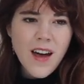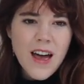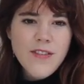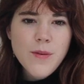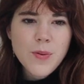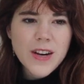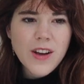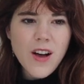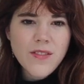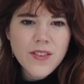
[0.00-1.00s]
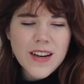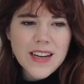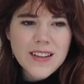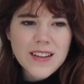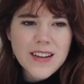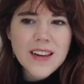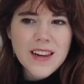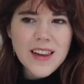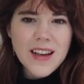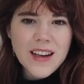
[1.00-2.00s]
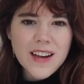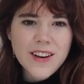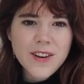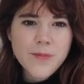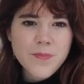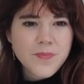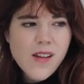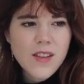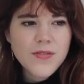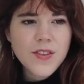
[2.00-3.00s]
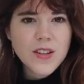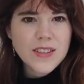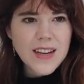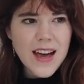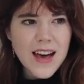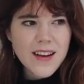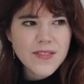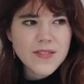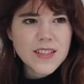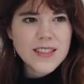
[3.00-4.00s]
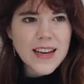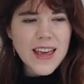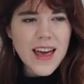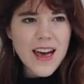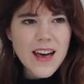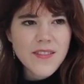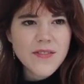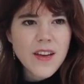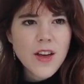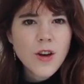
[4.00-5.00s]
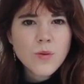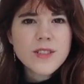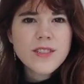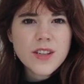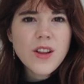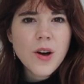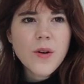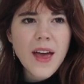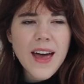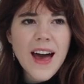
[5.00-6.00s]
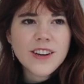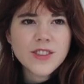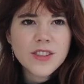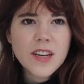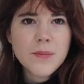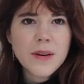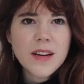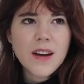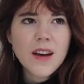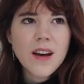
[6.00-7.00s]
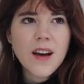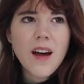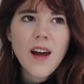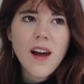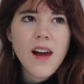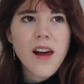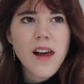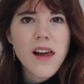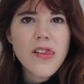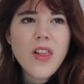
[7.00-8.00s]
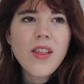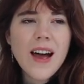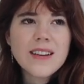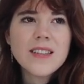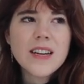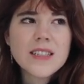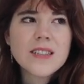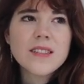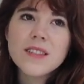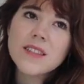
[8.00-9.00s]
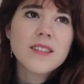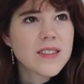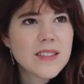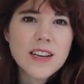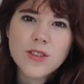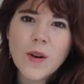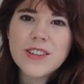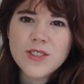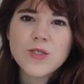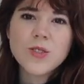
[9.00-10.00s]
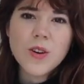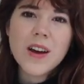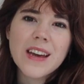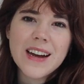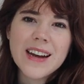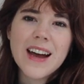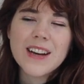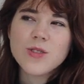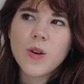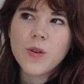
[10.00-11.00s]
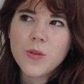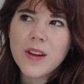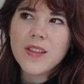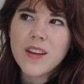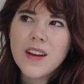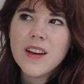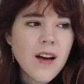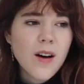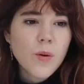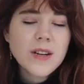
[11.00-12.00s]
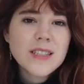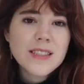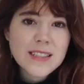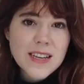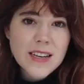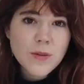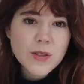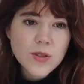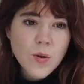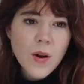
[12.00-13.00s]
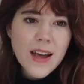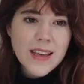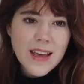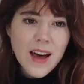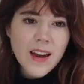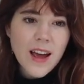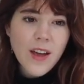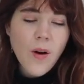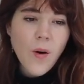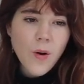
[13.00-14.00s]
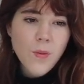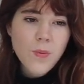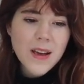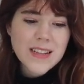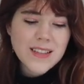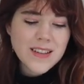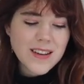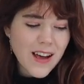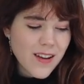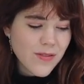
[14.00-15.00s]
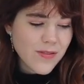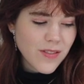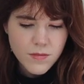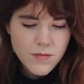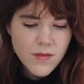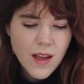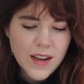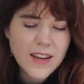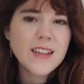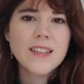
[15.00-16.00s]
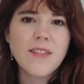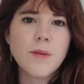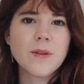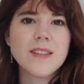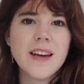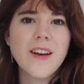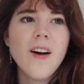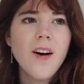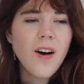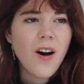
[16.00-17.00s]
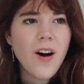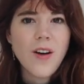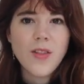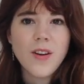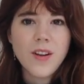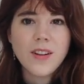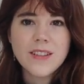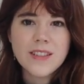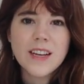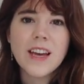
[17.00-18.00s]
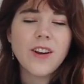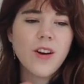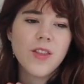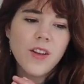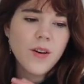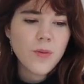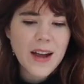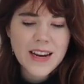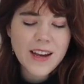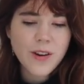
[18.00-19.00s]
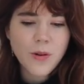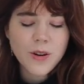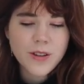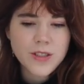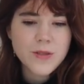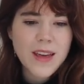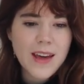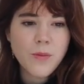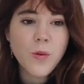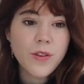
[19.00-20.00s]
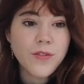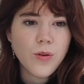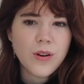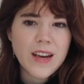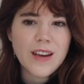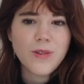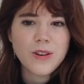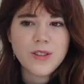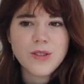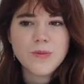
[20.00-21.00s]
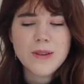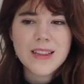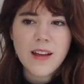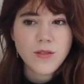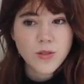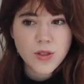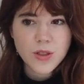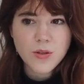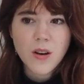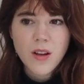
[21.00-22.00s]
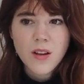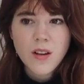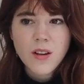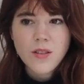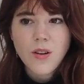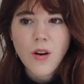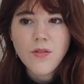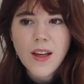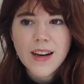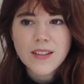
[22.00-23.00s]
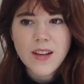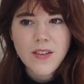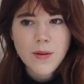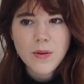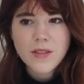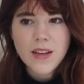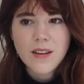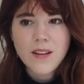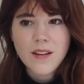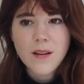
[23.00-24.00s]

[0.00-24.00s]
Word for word: I felt pretty confident in the first half. The second half was still okay actually, but the last like 6 questions or think I struggled with. We're gonna see what score I got. I hope it's enough. I need to get 70% on the listening and on the writing in order to get 140 in order to be level 2. So hopefully I got 70%.